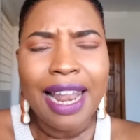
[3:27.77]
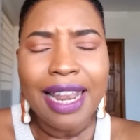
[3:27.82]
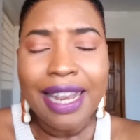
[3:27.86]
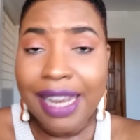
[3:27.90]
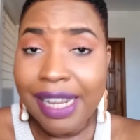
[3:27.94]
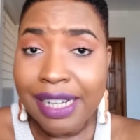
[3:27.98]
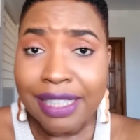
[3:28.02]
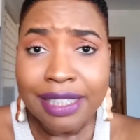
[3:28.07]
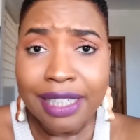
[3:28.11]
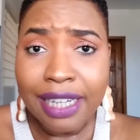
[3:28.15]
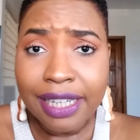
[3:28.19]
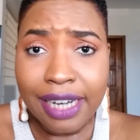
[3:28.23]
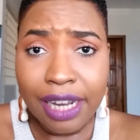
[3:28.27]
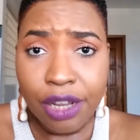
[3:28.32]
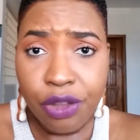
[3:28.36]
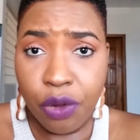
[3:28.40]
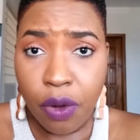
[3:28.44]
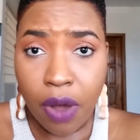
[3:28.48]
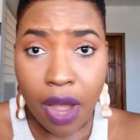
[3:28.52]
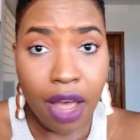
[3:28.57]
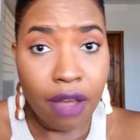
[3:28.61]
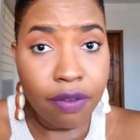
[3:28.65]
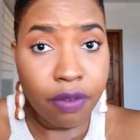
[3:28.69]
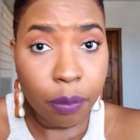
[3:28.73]
Let's say that
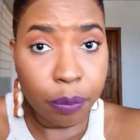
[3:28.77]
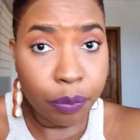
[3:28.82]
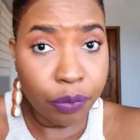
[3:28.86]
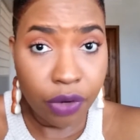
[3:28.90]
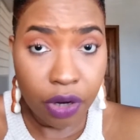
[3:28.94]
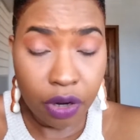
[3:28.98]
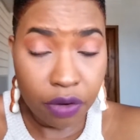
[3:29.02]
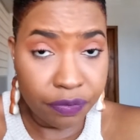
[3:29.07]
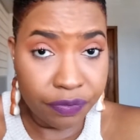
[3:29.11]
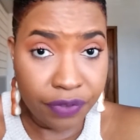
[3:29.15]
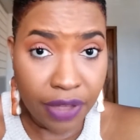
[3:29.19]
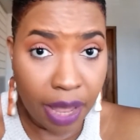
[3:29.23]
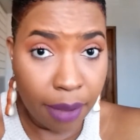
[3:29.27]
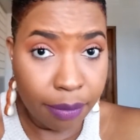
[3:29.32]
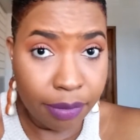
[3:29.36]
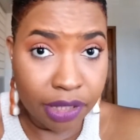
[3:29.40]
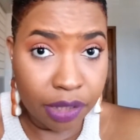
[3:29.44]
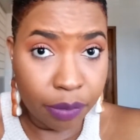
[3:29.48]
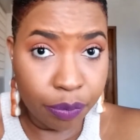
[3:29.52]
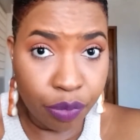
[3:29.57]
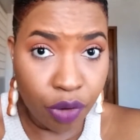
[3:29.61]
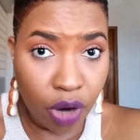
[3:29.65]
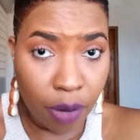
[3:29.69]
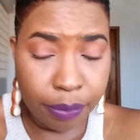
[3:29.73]
you have a
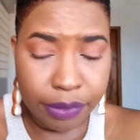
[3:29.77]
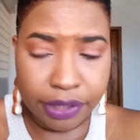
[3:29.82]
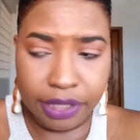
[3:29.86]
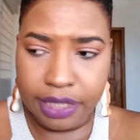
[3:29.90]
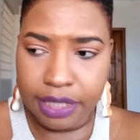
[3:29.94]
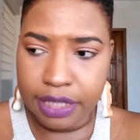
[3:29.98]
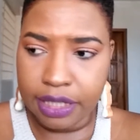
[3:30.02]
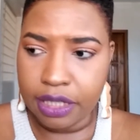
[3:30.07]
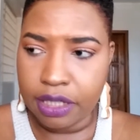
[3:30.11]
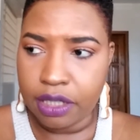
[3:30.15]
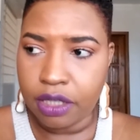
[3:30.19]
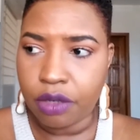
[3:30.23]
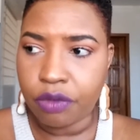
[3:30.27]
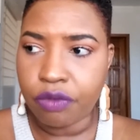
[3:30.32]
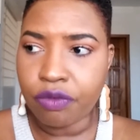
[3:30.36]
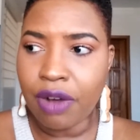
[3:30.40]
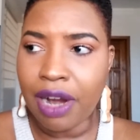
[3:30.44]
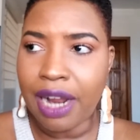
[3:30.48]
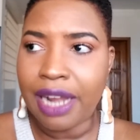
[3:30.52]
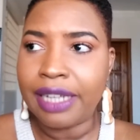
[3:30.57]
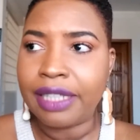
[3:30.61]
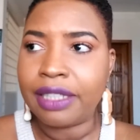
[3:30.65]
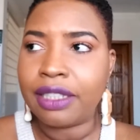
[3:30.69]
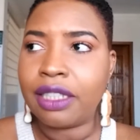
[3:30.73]
family property,
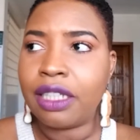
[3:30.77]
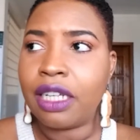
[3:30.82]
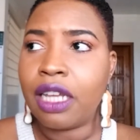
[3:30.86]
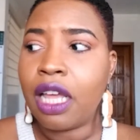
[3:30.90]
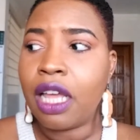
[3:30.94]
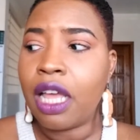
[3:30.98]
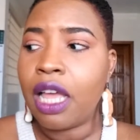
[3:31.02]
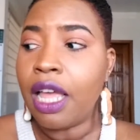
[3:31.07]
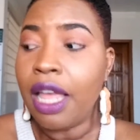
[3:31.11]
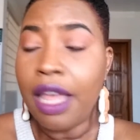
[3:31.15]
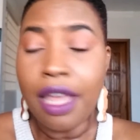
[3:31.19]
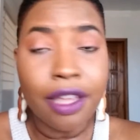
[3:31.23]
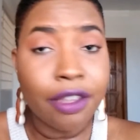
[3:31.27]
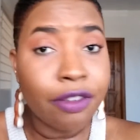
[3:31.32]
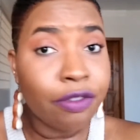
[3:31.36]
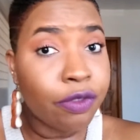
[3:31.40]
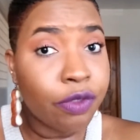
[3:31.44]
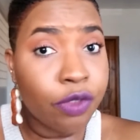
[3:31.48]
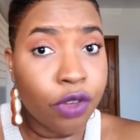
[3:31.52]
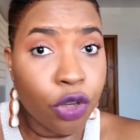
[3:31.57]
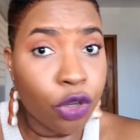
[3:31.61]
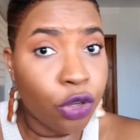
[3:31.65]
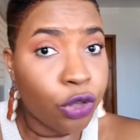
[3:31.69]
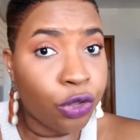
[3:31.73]
right?
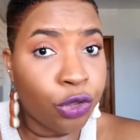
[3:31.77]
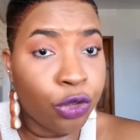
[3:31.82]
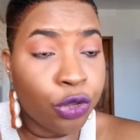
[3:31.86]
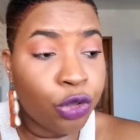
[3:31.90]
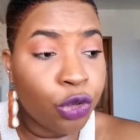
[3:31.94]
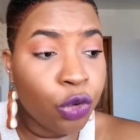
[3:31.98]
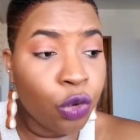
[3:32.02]
And